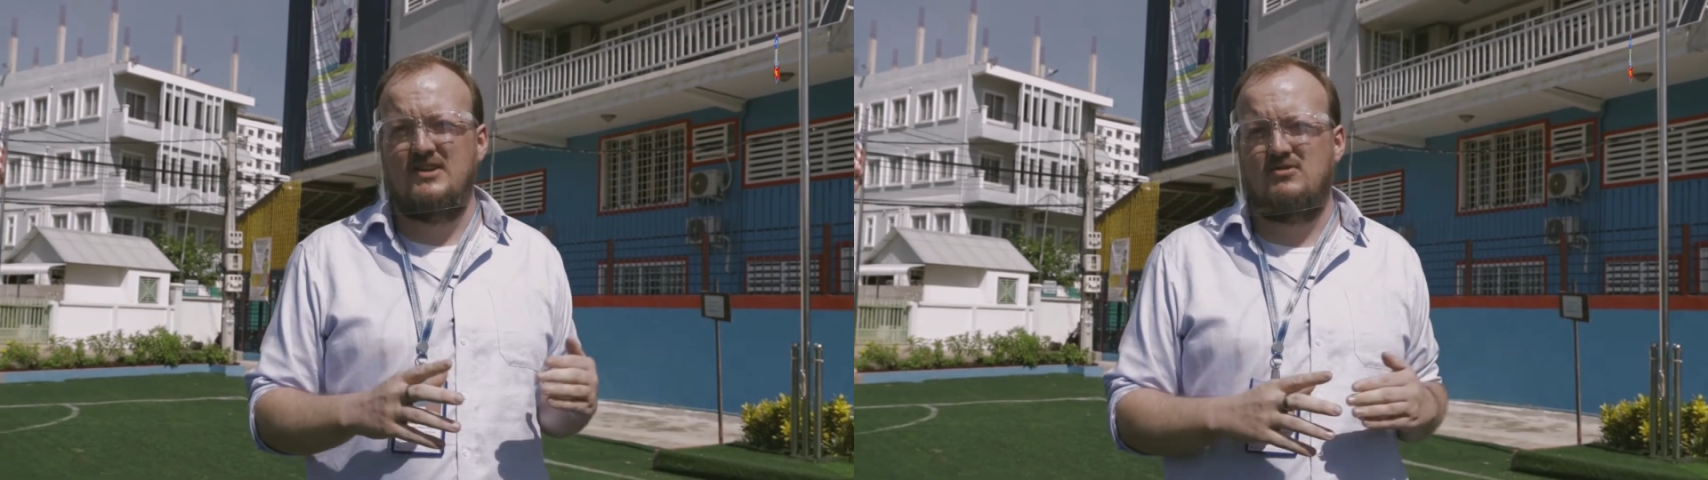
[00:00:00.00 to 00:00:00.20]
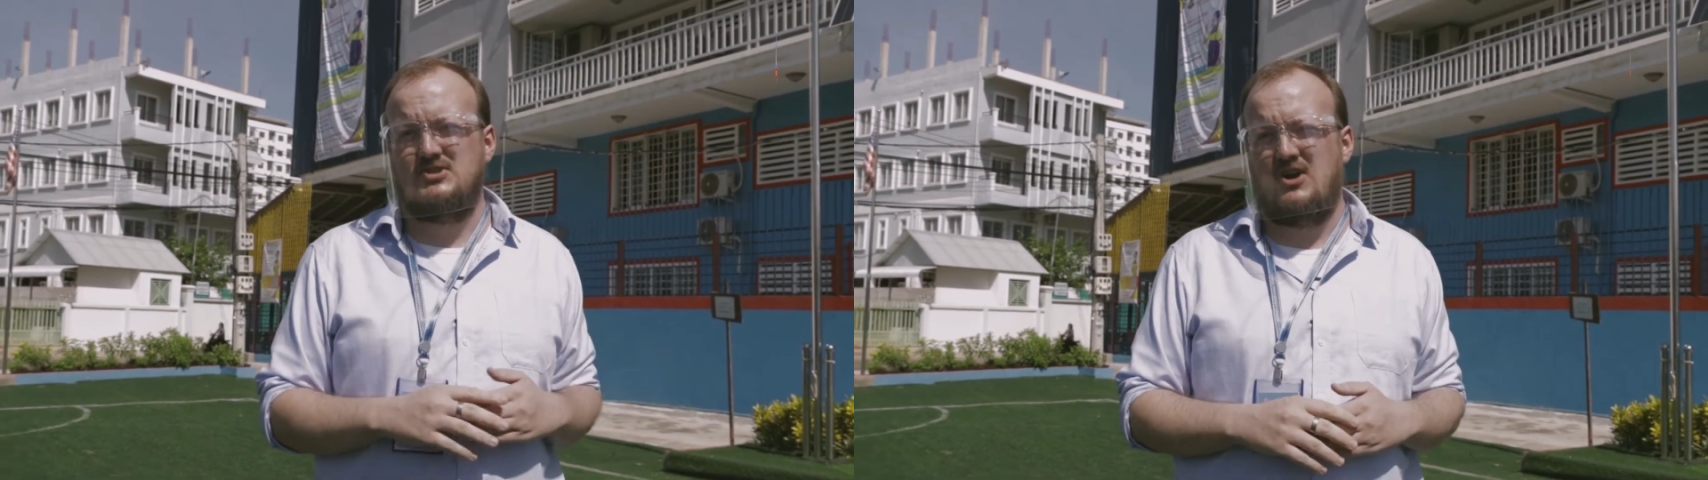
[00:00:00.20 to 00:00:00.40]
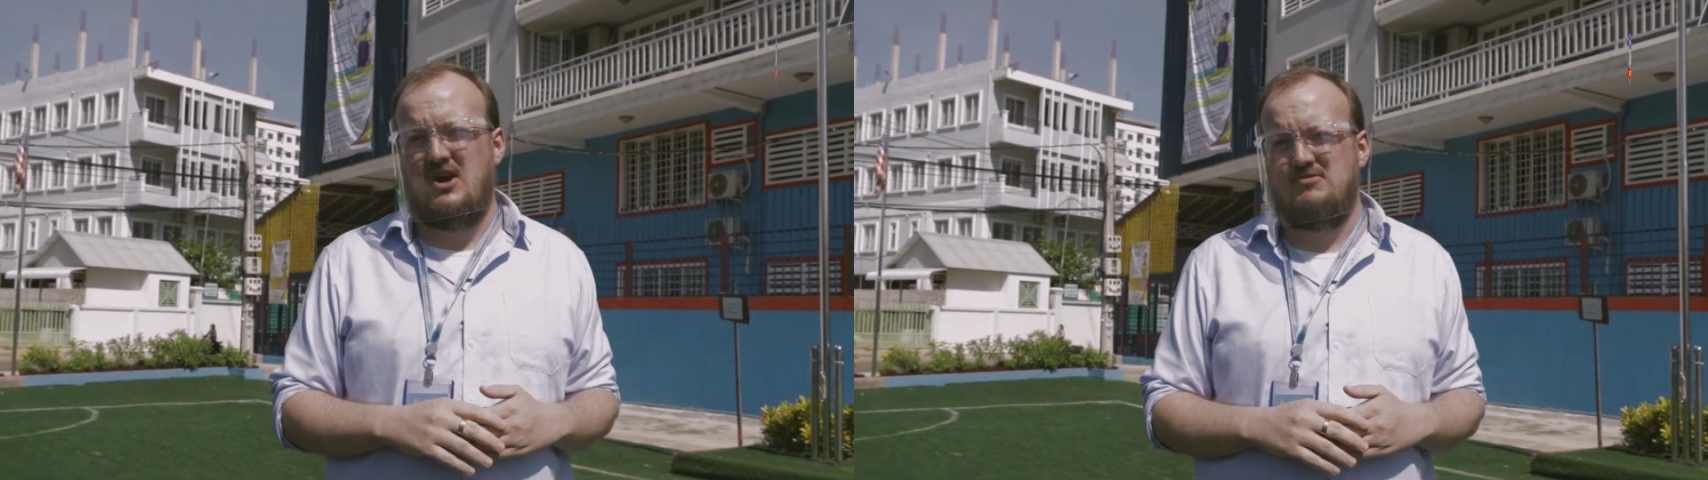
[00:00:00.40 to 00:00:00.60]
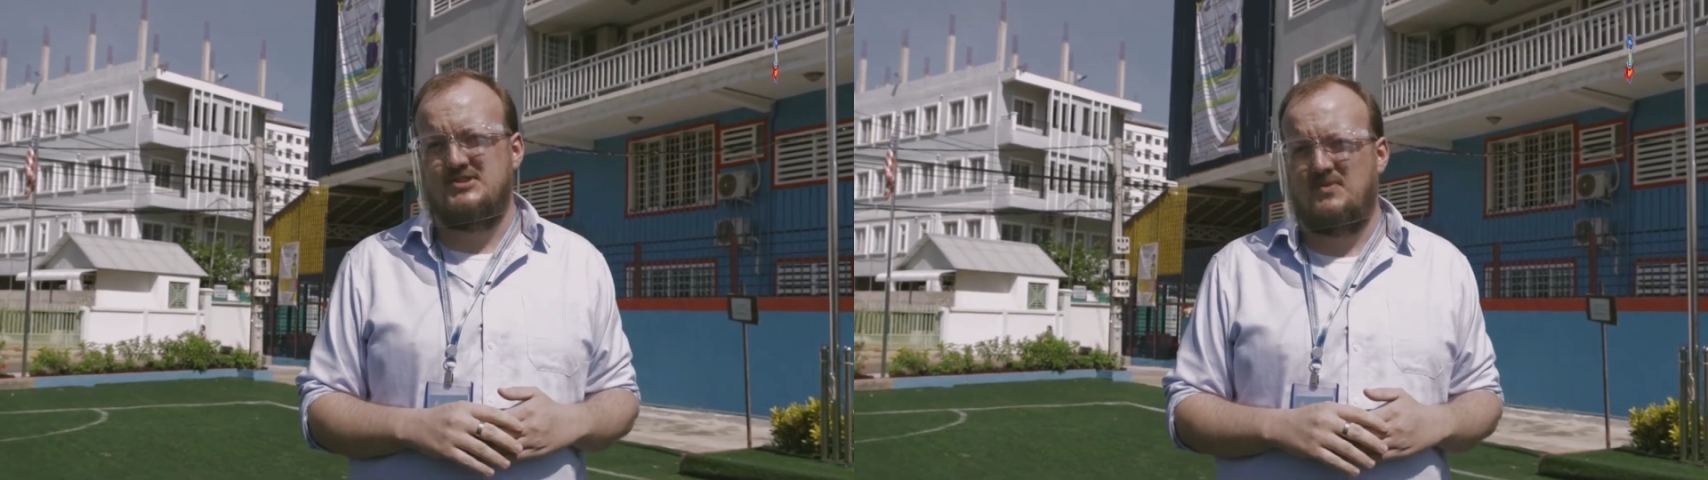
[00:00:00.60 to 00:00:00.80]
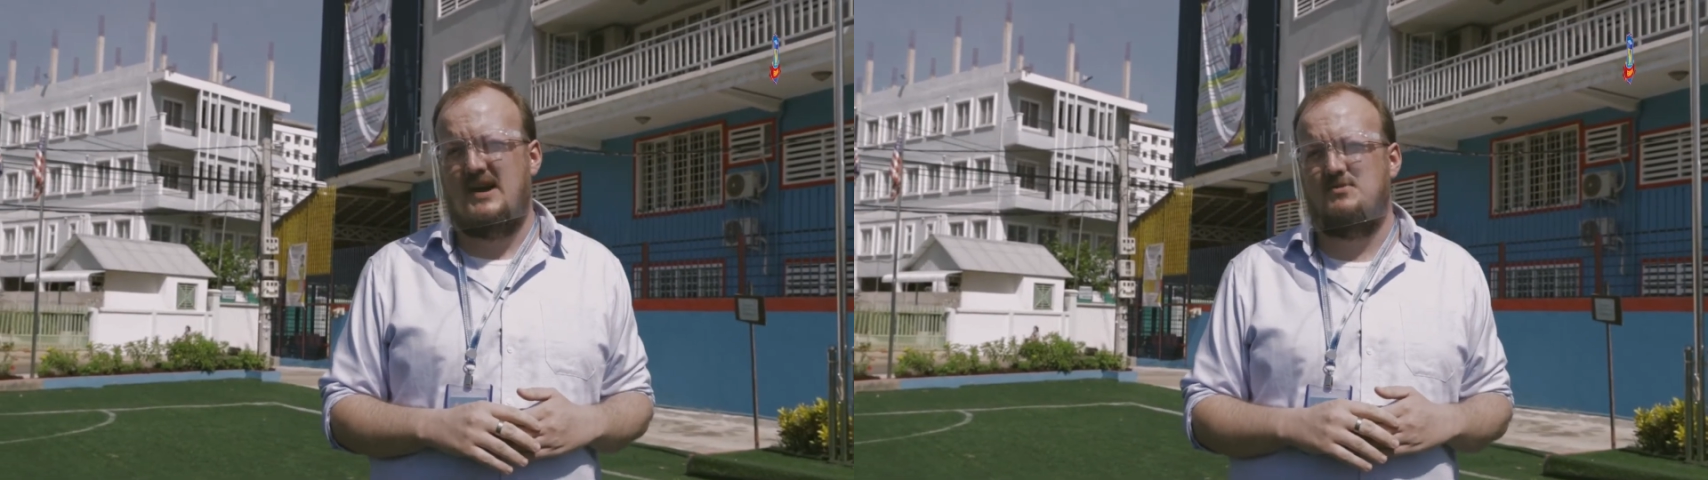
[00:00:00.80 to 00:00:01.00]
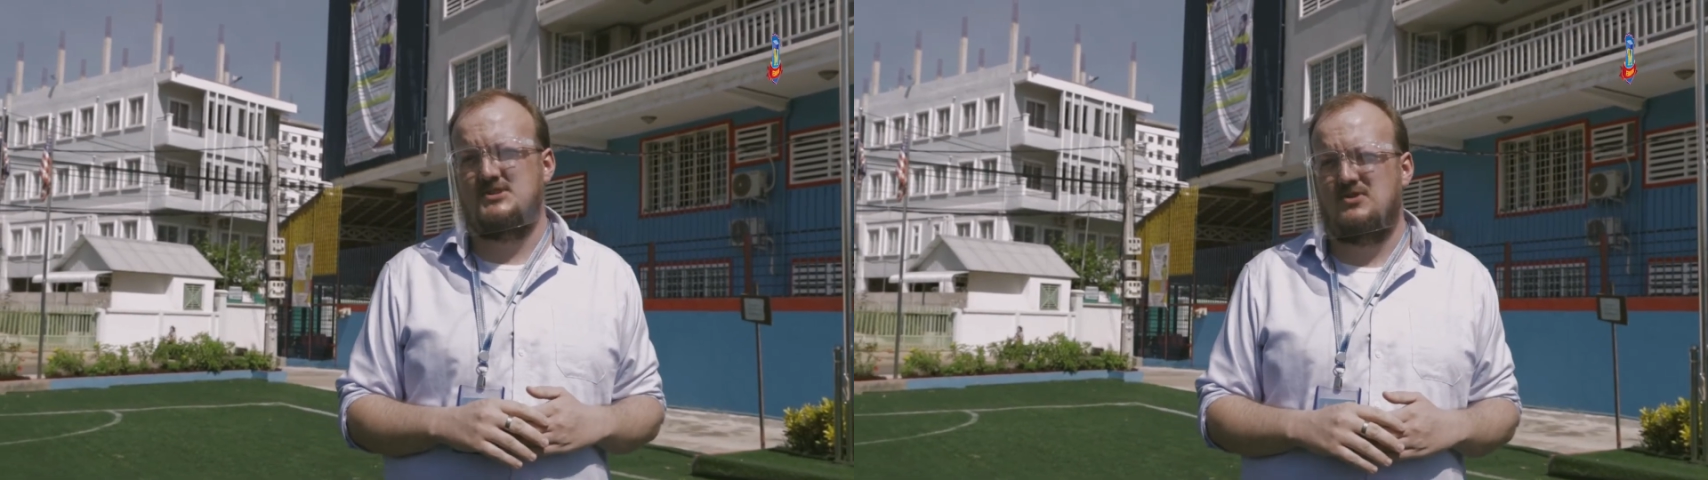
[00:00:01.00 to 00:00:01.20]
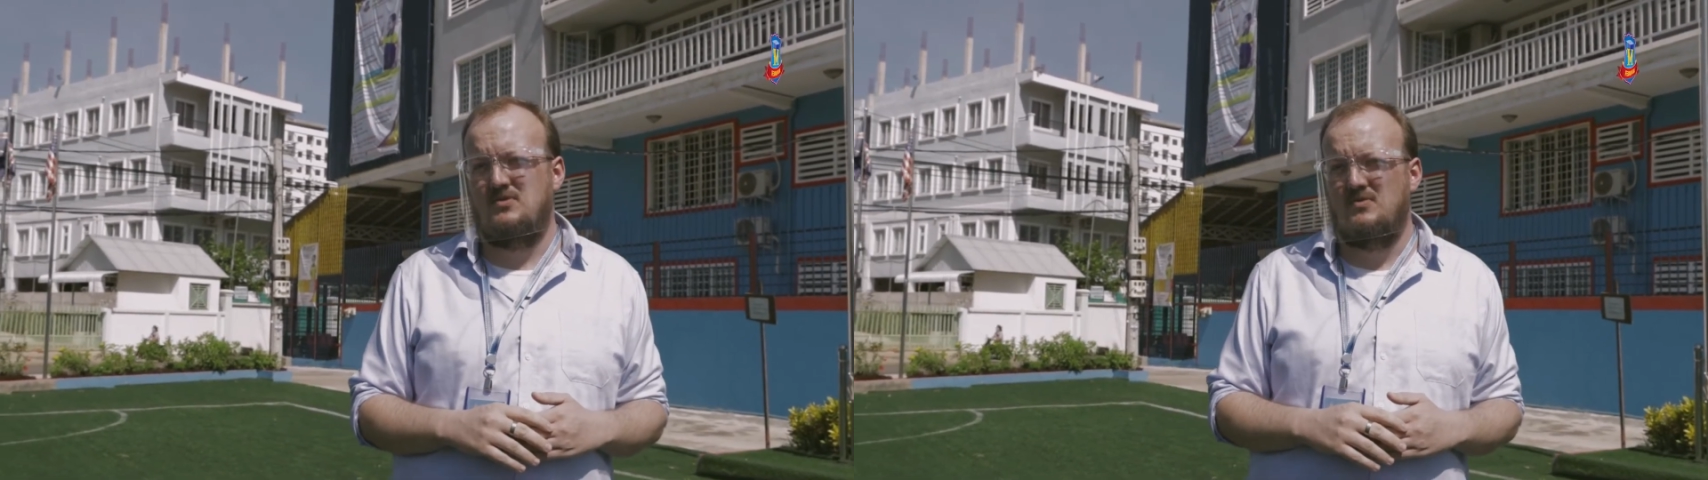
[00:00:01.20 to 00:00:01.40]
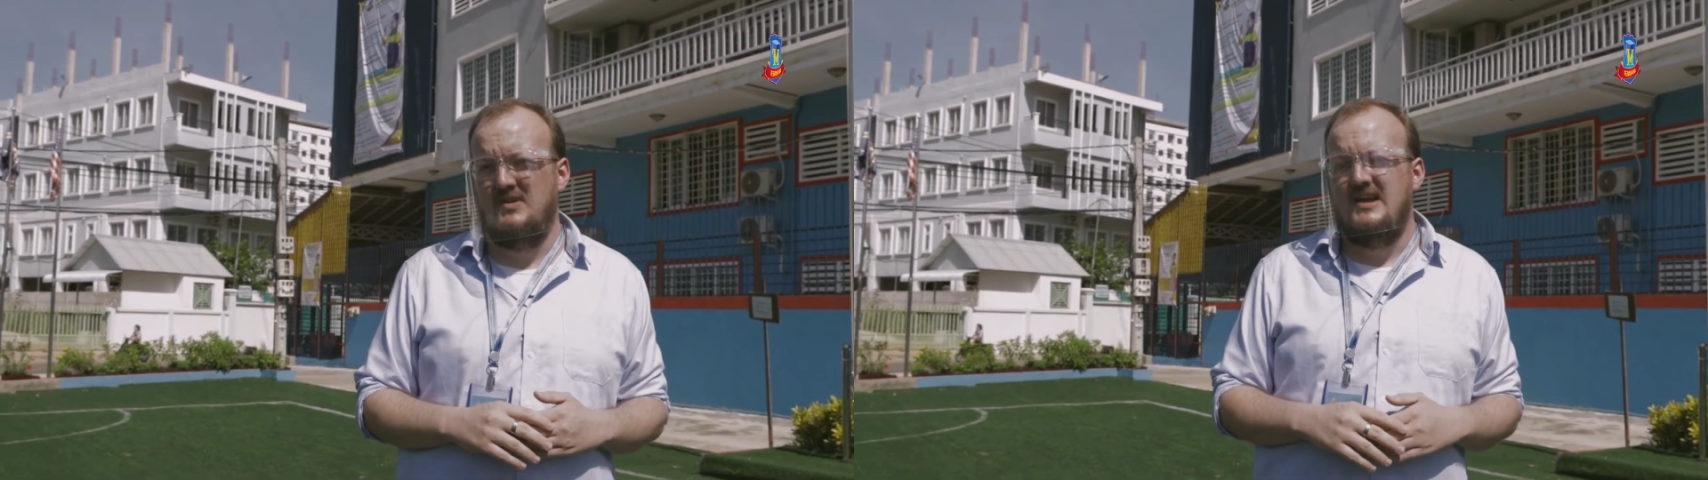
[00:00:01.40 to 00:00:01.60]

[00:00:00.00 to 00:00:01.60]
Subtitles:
your child to our school,